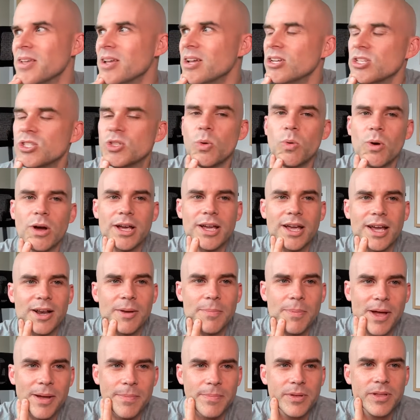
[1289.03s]
So what kind
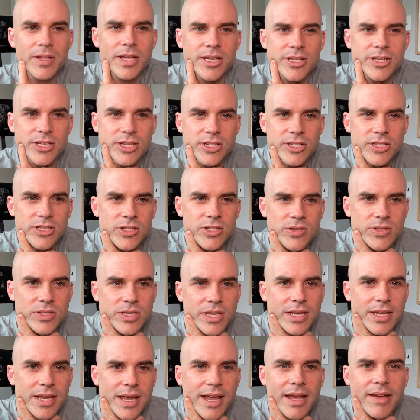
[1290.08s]
of populations do you
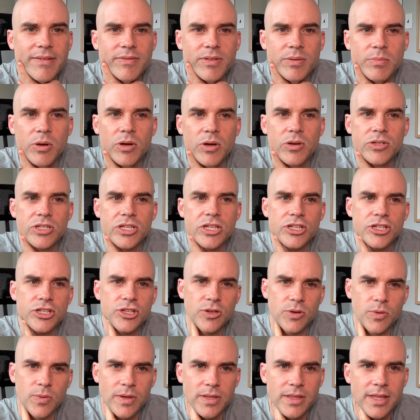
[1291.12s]
see have the most
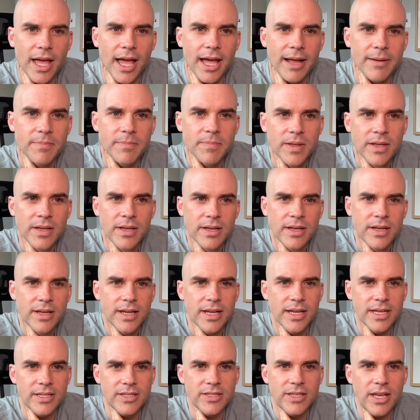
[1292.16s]
issue with that?
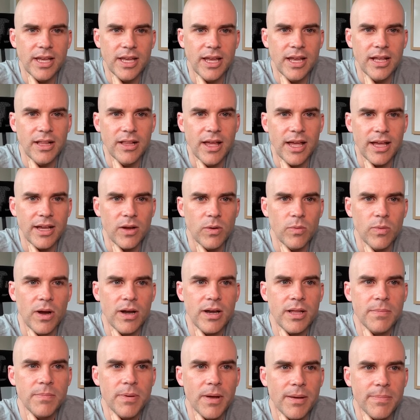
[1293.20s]
Is it like a
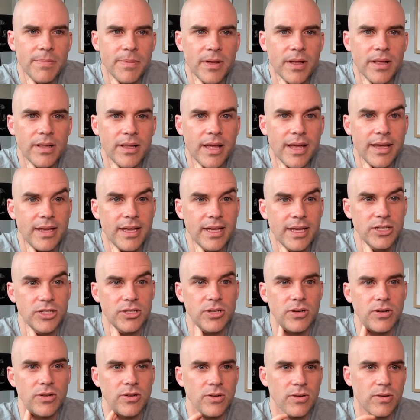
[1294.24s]
running is
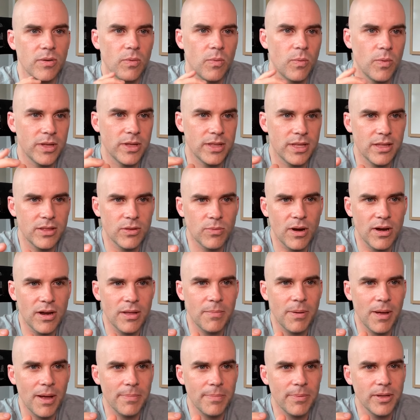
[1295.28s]
there within the running
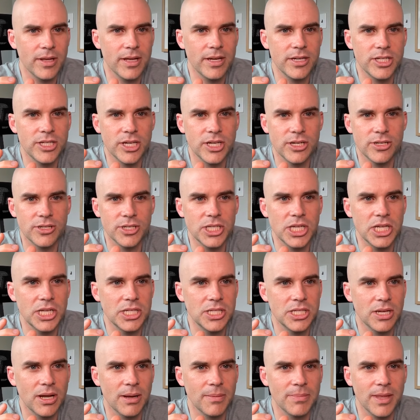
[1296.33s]
population you see
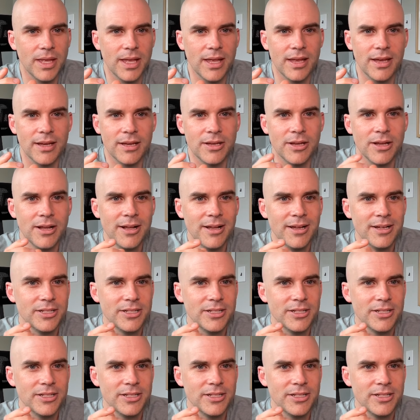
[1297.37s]
something?